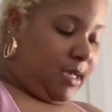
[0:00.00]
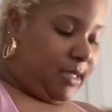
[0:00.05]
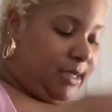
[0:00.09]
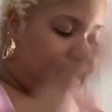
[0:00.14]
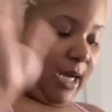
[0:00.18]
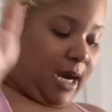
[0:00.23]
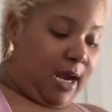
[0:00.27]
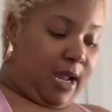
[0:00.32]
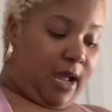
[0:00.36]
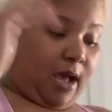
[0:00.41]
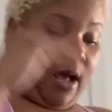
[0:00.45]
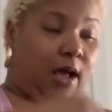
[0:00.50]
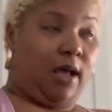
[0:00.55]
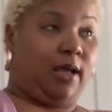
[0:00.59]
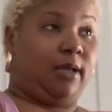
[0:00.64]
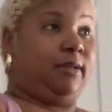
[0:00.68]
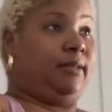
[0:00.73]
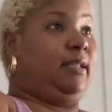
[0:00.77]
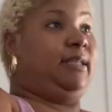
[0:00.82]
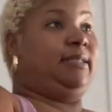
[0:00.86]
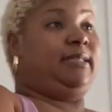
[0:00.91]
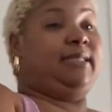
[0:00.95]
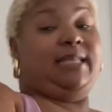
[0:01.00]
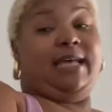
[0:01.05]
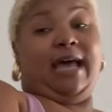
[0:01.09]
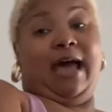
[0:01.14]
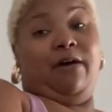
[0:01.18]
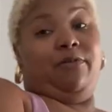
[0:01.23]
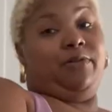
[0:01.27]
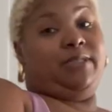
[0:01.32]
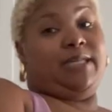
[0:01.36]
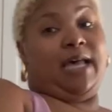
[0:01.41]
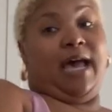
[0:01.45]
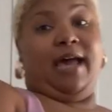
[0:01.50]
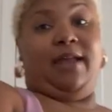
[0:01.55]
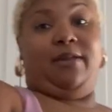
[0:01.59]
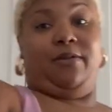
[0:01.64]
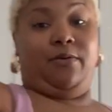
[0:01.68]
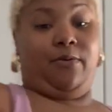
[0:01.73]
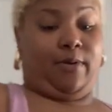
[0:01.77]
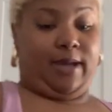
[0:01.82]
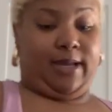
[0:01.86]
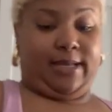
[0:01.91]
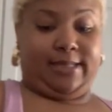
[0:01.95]
Sorry y'all, this is the outside
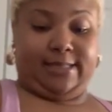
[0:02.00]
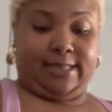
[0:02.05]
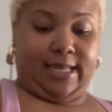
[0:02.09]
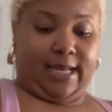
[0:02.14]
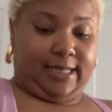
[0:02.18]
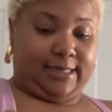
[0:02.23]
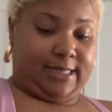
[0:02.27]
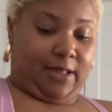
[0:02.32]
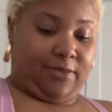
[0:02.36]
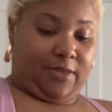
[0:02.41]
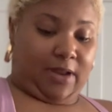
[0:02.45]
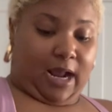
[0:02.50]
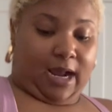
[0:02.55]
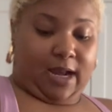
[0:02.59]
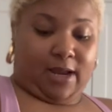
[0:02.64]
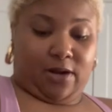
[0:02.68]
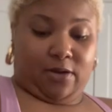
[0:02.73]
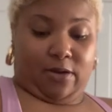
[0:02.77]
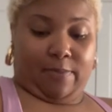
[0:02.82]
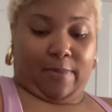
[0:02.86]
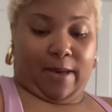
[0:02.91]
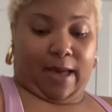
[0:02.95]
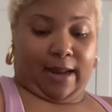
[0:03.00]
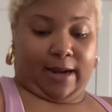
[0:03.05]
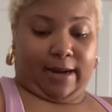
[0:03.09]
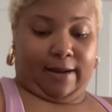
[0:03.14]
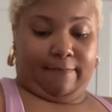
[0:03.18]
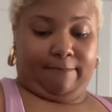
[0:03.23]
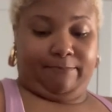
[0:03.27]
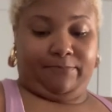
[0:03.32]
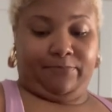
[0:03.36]
noise, like it's nothing I can do about it.